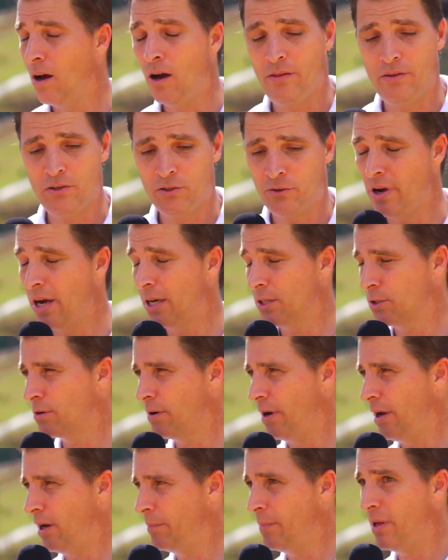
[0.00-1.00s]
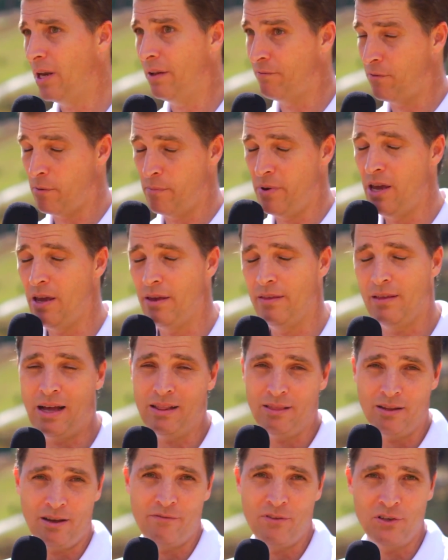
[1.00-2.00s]
Oh, this track is great. I mean, for me,
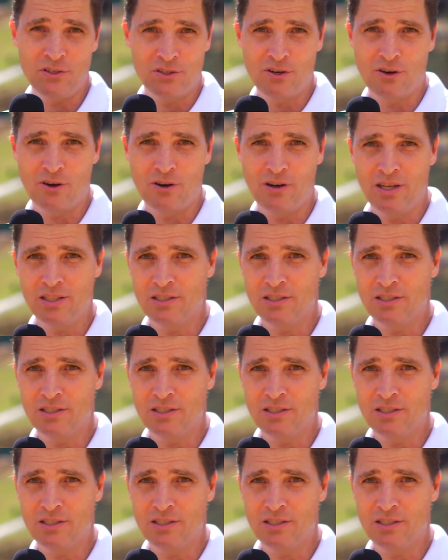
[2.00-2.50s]
I love this dirt.